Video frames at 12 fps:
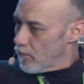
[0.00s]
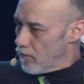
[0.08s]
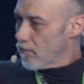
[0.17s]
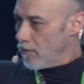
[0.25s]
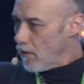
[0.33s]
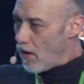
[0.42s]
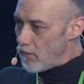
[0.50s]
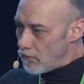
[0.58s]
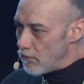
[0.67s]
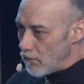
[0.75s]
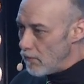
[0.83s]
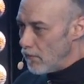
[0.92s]
Well,
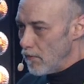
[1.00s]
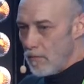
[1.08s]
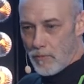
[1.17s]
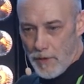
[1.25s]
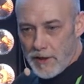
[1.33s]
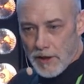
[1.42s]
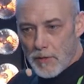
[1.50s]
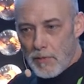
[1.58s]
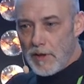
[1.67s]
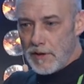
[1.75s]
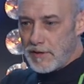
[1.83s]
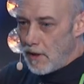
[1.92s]
reasonable
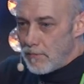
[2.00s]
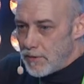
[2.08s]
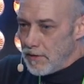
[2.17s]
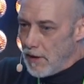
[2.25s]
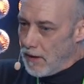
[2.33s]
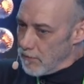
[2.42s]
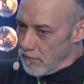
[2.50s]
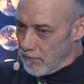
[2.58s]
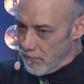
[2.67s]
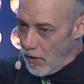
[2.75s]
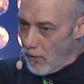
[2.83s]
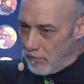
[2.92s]
assumption that
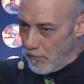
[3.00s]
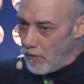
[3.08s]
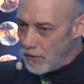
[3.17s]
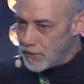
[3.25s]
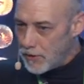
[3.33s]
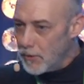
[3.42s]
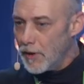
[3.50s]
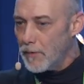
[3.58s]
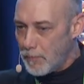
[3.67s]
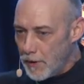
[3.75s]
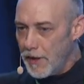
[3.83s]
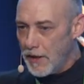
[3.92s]
Volvo's doing a
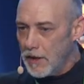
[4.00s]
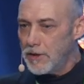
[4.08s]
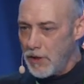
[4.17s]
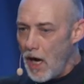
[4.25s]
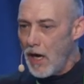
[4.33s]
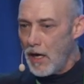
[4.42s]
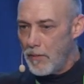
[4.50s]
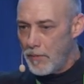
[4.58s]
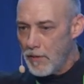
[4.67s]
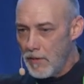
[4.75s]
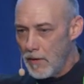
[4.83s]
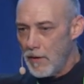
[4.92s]
pretty good job.
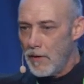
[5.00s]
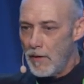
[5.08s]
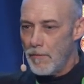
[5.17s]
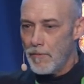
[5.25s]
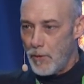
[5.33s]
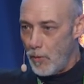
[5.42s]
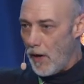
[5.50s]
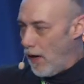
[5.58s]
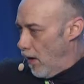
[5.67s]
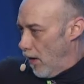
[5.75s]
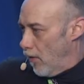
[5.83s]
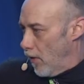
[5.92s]

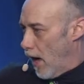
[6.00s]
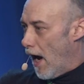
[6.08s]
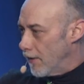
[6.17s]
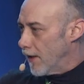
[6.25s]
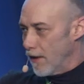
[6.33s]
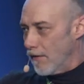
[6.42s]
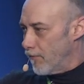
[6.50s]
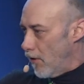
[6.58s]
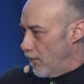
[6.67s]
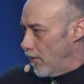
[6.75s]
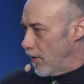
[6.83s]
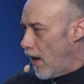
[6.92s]
I'd get in a Volvo
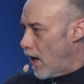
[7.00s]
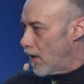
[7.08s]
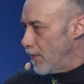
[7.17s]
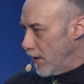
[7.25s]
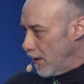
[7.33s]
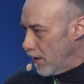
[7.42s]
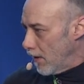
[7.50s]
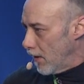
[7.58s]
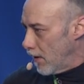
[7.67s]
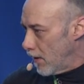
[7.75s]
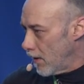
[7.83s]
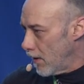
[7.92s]
in a heartbeat.
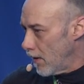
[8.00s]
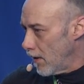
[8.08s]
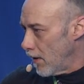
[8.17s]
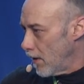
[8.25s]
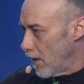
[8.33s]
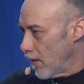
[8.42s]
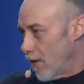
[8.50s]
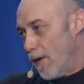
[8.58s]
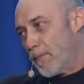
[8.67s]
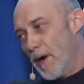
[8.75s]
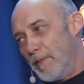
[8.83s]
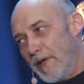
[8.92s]
Well, I'd
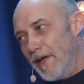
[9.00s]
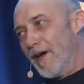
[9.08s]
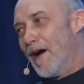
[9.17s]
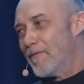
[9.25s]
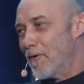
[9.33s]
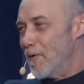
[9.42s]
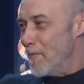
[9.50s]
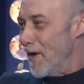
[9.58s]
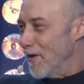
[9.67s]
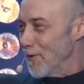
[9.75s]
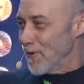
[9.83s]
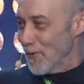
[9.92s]
probably get in an Alfa Romeo
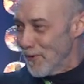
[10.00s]
too.